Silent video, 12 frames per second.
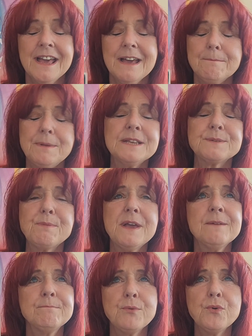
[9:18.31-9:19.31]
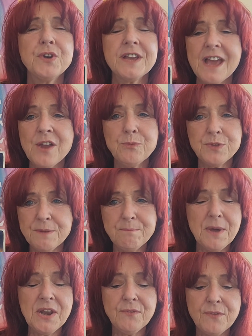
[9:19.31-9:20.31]
but it's being born again with the
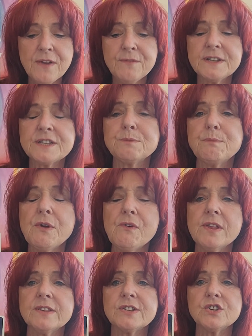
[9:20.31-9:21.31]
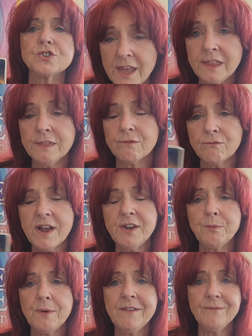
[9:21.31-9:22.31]
benefit of experiences. In the
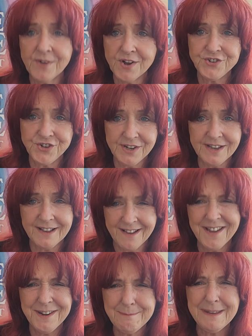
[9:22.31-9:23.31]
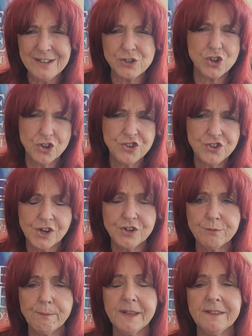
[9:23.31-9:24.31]
Rider-Waite version, it kind of means good
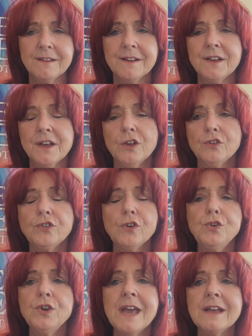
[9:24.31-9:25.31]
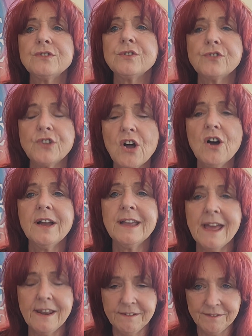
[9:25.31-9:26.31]
judgment. So you get to start
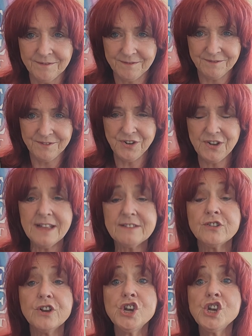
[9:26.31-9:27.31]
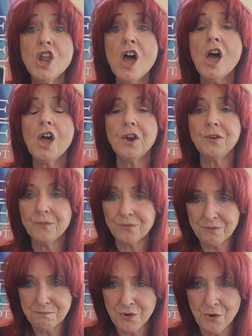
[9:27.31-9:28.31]
again. You get to learn
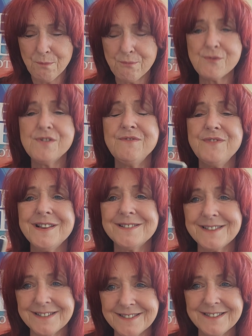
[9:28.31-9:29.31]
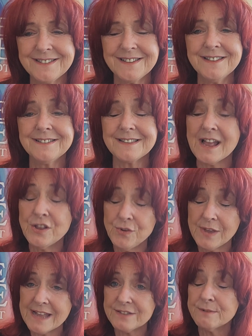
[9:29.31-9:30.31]
from your previous existence, and you
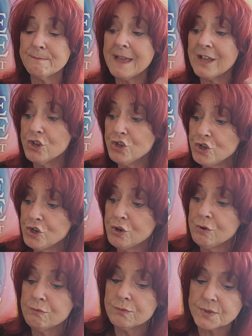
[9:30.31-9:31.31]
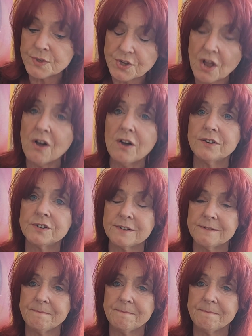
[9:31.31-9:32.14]
get to make a new start.